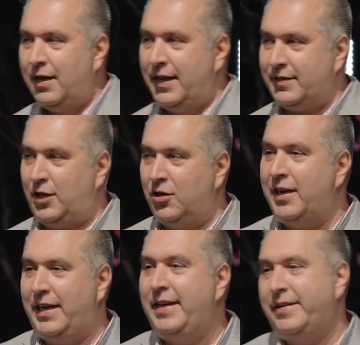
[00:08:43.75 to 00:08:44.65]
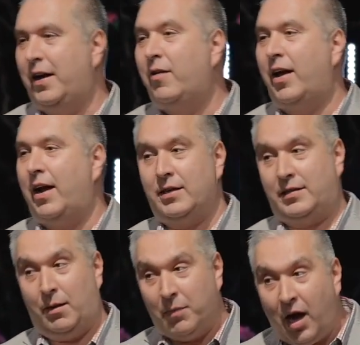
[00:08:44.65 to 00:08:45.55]
He's like, you're going to eat a donut. I
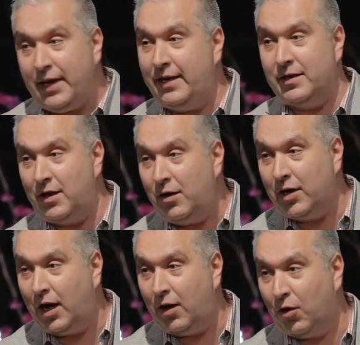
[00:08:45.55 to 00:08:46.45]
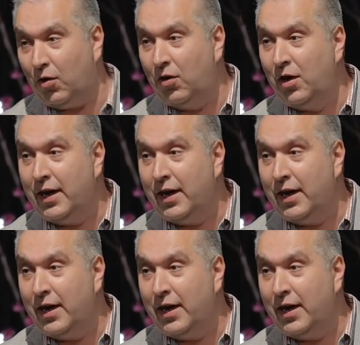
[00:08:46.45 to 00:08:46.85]
said, I'm not eating a donut, Earl.